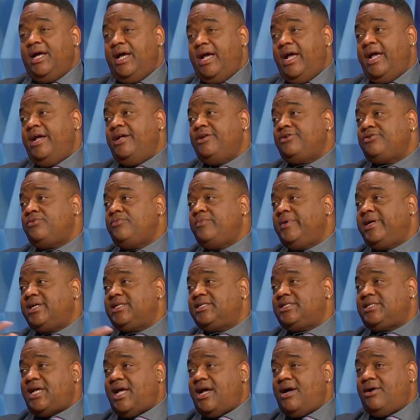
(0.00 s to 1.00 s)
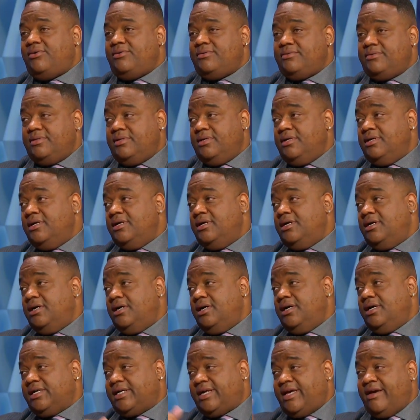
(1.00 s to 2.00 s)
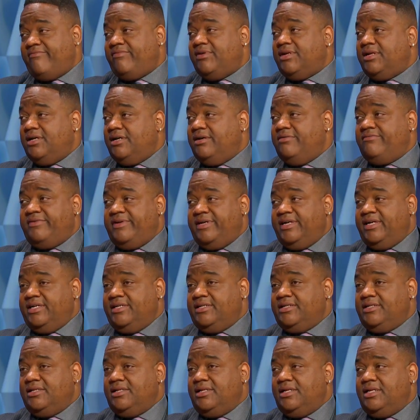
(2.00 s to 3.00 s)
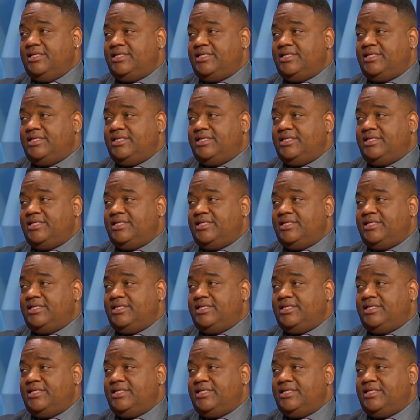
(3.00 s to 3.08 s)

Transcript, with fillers: Andrew Wiggins out, Kevin Love in. Hmm.